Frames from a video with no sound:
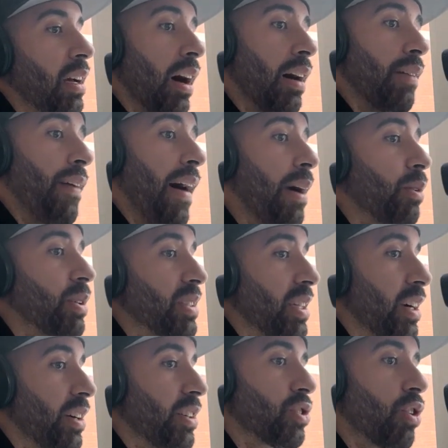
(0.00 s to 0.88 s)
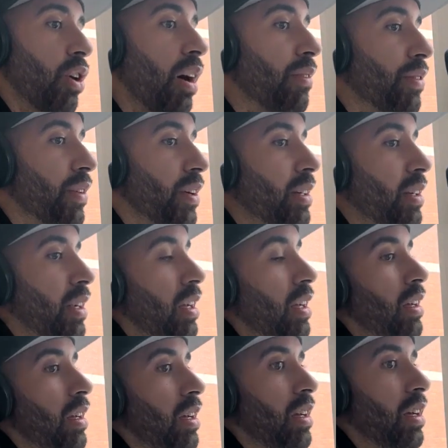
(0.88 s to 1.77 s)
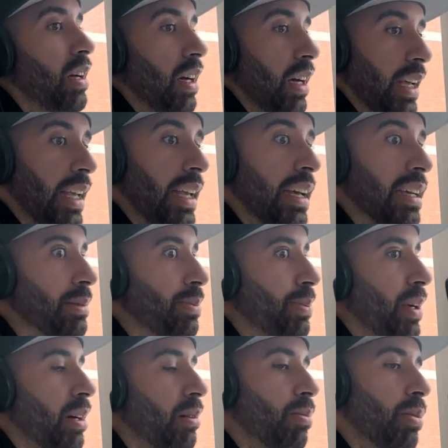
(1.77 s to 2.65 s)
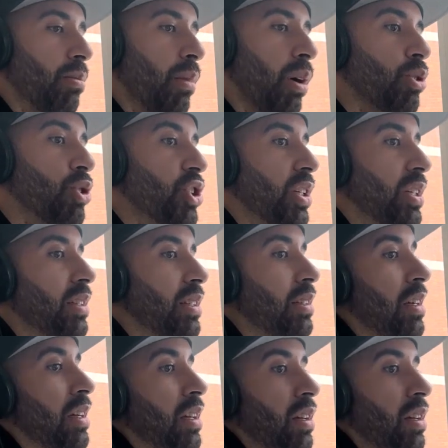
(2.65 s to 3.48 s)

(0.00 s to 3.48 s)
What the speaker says: A fight with Terrence Crawford, ESPN promotion.